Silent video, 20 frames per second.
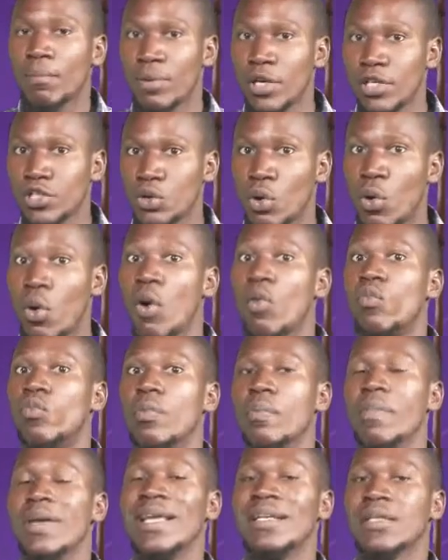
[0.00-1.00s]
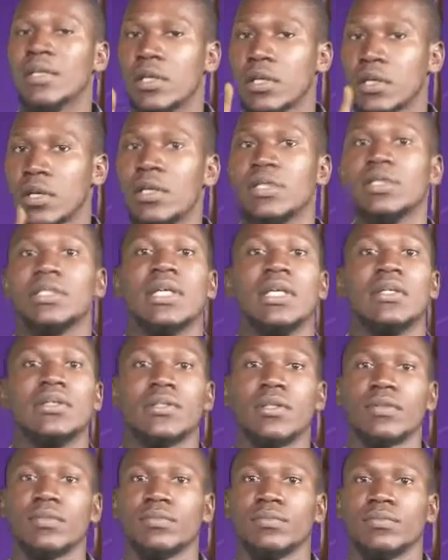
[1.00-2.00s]
pressure remain constant.
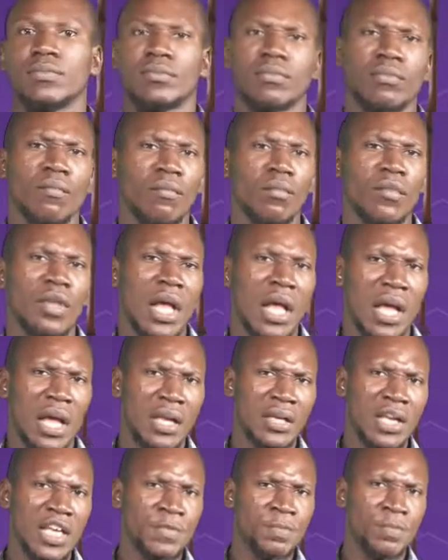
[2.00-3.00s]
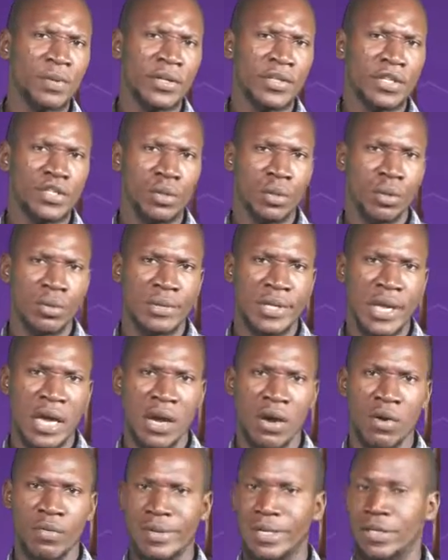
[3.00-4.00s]
Let's break this law
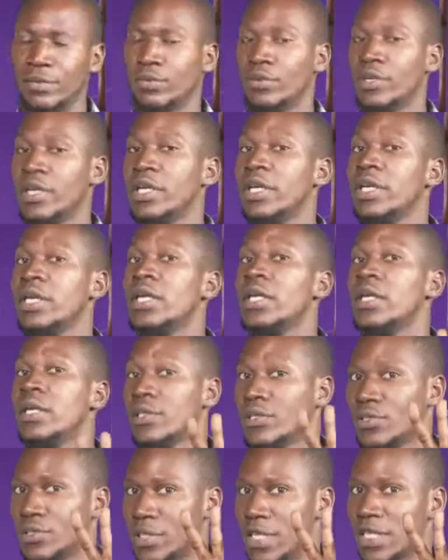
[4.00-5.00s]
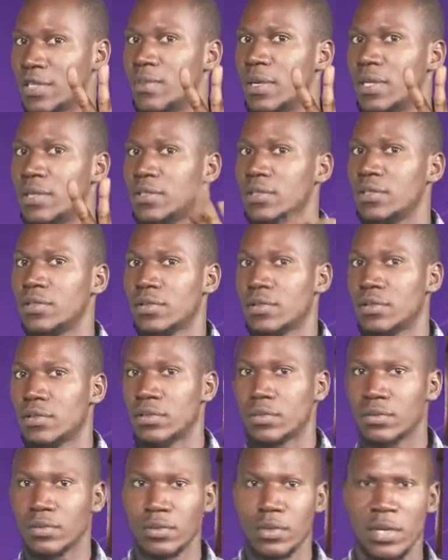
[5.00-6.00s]
down in three statements.
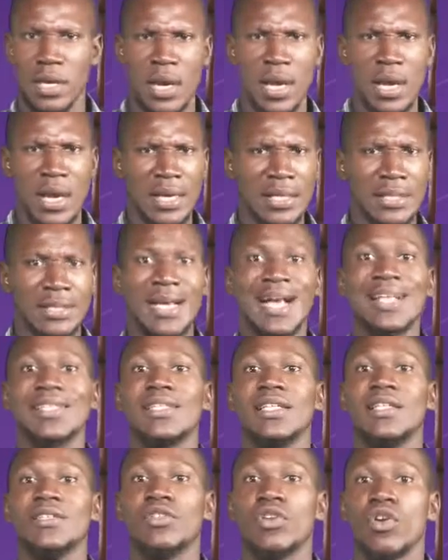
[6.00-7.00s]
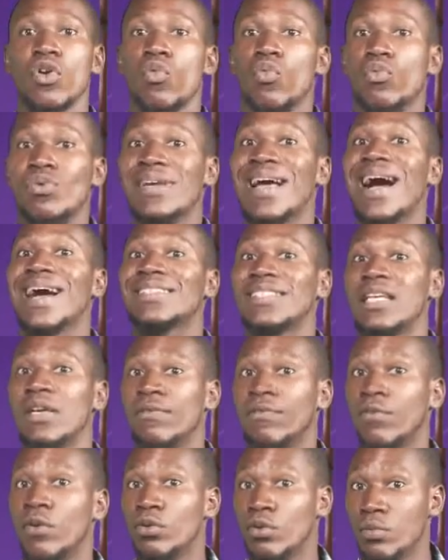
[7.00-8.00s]
Gases react
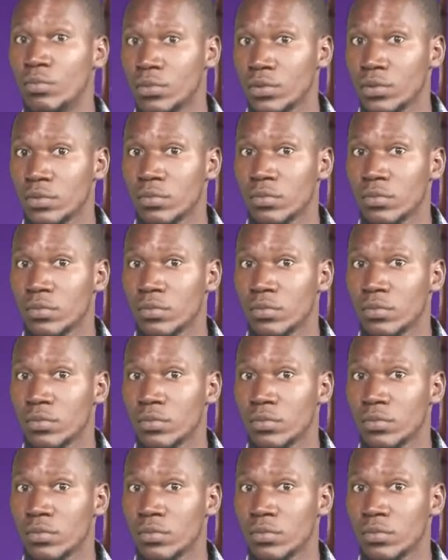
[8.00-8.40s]
in volumes.